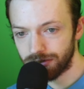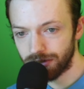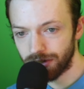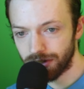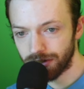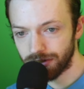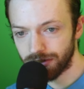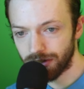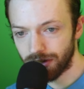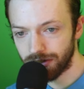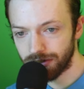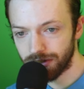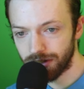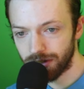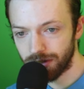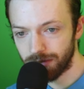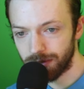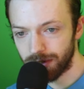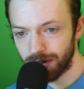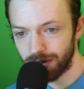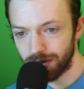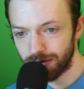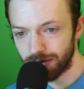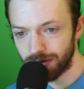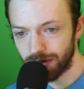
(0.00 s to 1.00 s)
like Sasuke
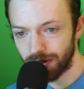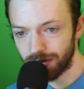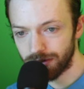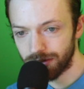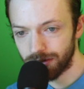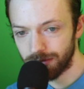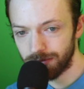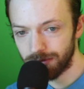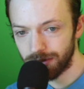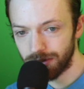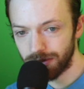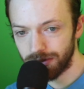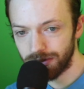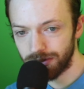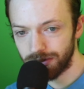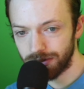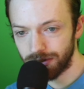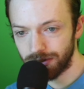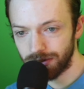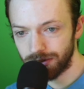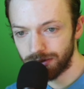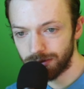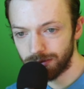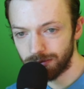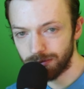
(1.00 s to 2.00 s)
because without them the list
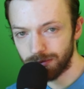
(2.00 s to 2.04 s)
is